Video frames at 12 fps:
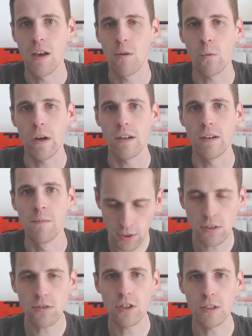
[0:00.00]
where
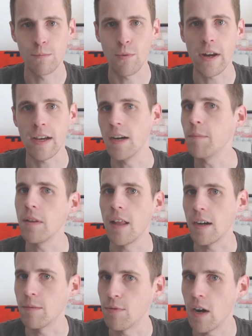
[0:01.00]
they'll just bring up a
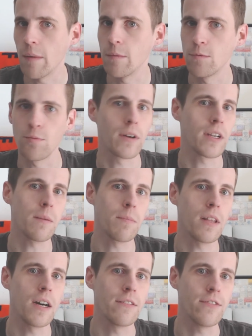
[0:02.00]
lot of problems, bring up a
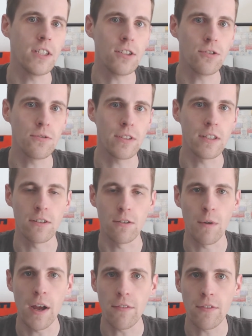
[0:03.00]
lot of issues that are
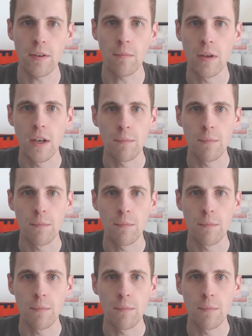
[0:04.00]
around them,